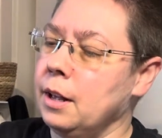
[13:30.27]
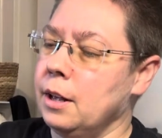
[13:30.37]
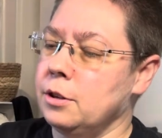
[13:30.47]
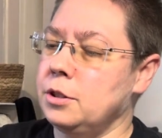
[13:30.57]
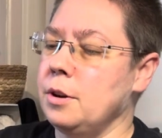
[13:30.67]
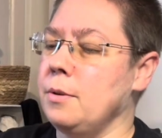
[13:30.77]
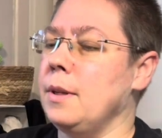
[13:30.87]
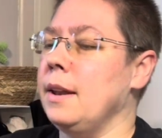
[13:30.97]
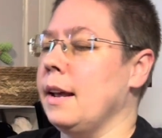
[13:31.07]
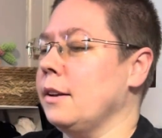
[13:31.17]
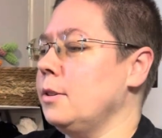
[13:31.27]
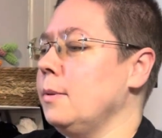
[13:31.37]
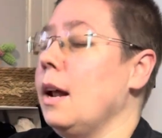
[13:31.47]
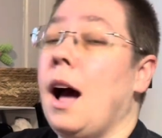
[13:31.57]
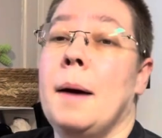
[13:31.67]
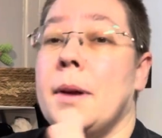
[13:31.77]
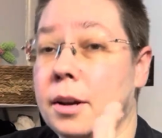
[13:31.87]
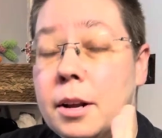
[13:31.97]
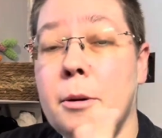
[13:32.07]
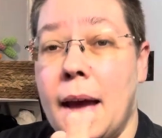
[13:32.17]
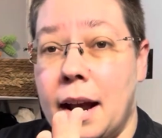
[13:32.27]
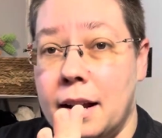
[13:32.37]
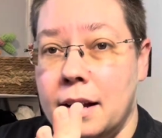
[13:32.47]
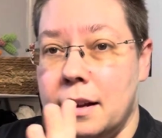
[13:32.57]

So the next one, I'm not gonna go back.